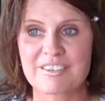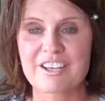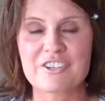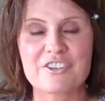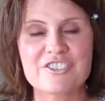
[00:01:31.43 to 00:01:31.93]

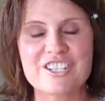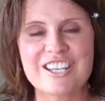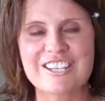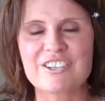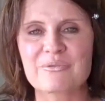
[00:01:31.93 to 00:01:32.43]
they
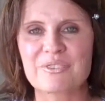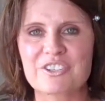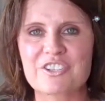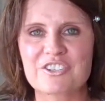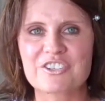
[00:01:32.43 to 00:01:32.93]
negotiated a
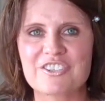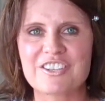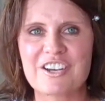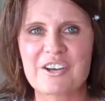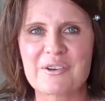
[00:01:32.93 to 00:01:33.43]
really good
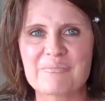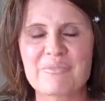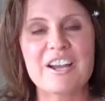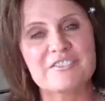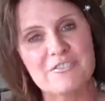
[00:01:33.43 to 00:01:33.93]

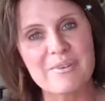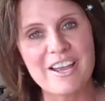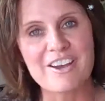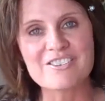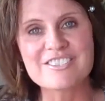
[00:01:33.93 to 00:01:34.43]
price for
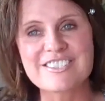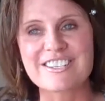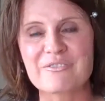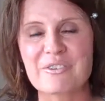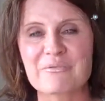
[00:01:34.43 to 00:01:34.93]
my house,
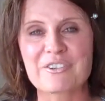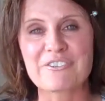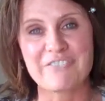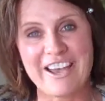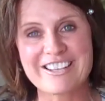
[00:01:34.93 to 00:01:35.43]
and it went
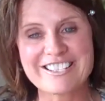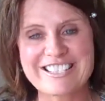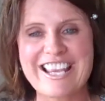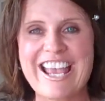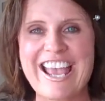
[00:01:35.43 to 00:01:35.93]
really
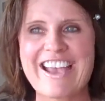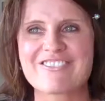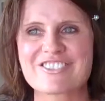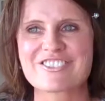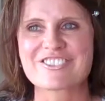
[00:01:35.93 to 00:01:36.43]
fast,
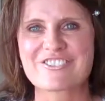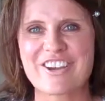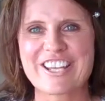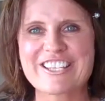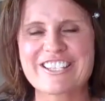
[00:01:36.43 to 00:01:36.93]
which is
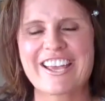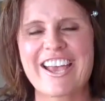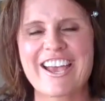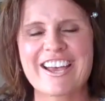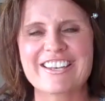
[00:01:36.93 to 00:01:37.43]
great.
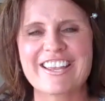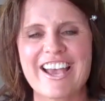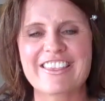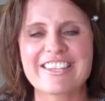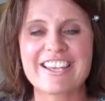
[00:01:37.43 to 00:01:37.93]

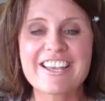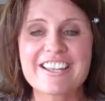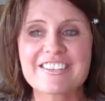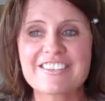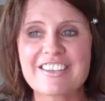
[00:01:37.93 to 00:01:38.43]
And at the
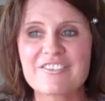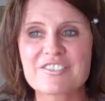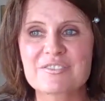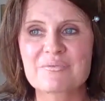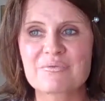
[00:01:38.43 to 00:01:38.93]
end, it
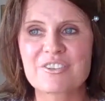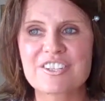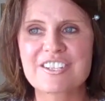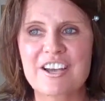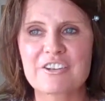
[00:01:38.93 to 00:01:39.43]
was
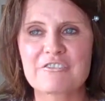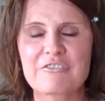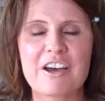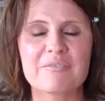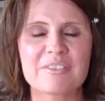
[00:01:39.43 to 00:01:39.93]
really kind
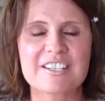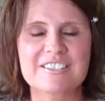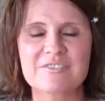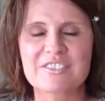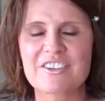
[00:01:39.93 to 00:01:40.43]
of fun
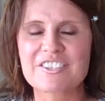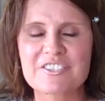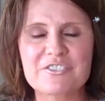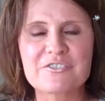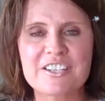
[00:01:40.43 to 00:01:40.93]
because it was all
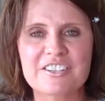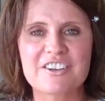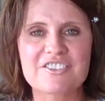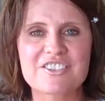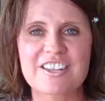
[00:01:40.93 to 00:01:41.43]
this new
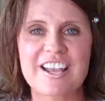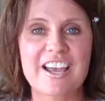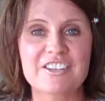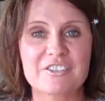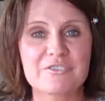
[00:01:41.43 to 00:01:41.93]
technology that I
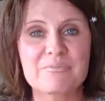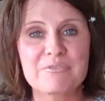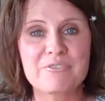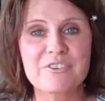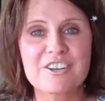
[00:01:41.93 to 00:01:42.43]
hadn't used
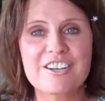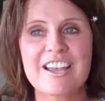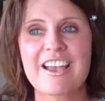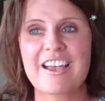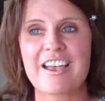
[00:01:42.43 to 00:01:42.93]
before,
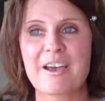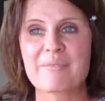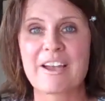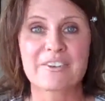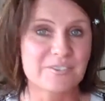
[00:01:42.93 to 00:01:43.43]

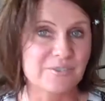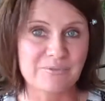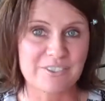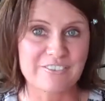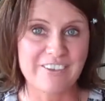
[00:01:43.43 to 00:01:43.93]
and my house
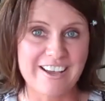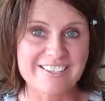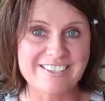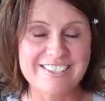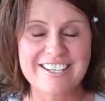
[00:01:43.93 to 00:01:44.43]
sold really
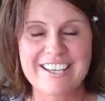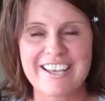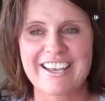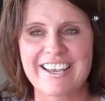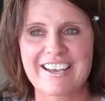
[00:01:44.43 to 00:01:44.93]
fast.
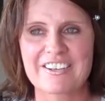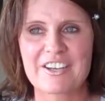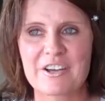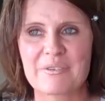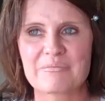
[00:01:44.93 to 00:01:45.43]

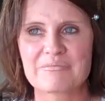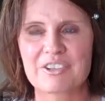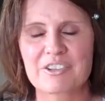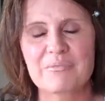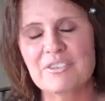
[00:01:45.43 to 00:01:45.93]
And
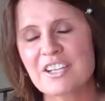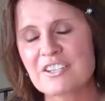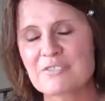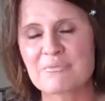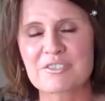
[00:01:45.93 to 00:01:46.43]
their
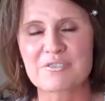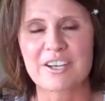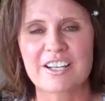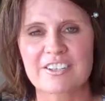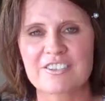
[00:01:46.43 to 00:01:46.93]
communication was
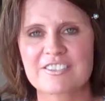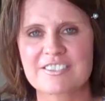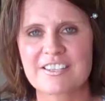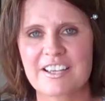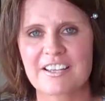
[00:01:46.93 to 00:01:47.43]
great. I
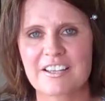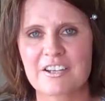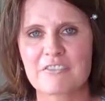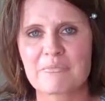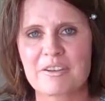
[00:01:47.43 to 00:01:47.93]
couldn't say
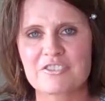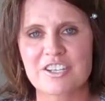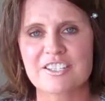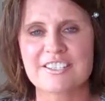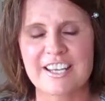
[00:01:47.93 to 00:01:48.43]
enough about
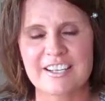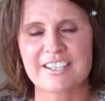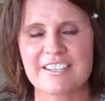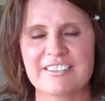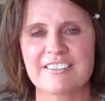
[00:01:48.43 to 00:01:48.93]
Jade and
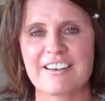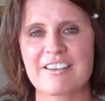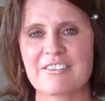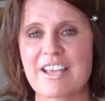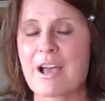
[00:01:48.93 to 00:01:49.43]
Danny, and
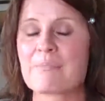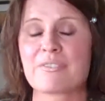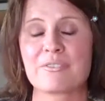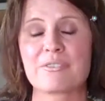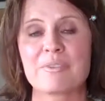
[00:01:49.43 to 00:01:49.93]
I
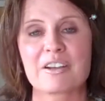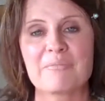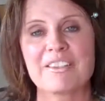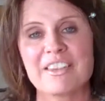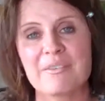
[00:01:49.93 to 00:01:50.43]
absolutely
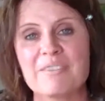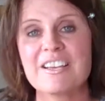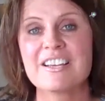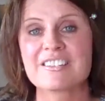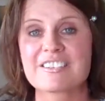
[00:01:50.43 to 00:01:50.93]
recommend them
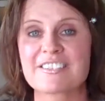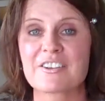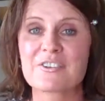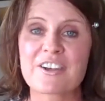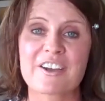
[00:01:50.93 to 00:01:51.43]
to
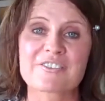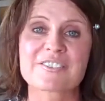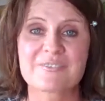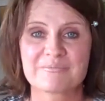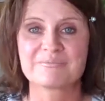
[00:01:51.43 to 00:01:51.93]
sell your
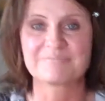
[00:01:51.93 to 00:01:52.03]
house.